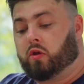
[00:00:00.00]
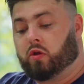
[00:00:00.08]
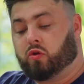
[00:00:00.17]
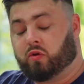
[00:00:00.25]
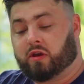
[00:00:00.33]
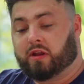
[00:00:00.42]

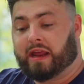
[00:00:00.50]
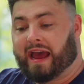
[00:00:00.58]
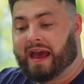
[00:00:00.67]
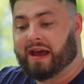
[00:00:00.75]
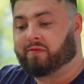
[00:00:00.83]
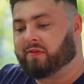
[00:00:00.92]
you can
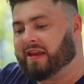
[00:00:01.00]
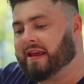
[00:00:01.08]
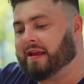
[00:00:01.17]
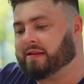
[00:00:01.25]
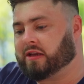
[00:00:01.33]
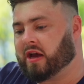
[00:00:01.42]
have
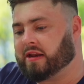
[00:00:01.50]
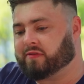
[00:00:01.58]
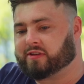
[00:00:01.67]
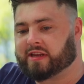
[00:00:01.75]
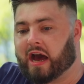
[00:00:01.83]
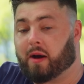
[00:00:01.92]
it kind of
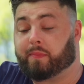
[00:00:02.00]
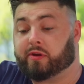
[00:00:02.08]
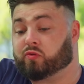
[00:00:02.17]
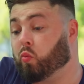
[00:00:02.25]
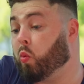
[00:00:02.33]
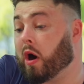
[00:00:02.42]
set up
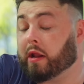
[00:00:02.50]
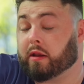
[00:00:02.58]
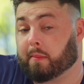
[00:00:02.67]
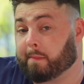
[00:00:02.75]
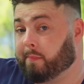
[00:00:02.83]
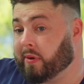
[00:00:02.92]
as
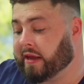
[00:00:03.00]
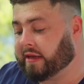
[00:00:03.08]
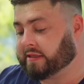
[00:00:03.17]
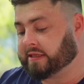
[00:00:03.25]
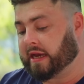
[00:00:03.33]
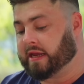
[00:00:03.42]
one
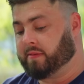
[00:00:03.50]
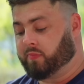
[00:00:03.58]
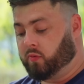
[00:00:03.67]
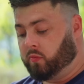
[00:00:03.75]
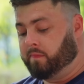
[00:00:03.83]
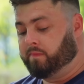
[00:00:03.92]
big
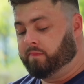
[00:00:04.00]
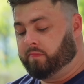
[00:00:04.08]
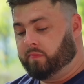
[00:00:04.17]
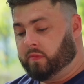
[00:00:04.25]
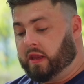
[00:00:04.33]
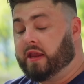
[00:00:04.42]
table.
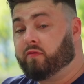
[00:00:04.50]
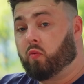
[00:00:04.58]
Either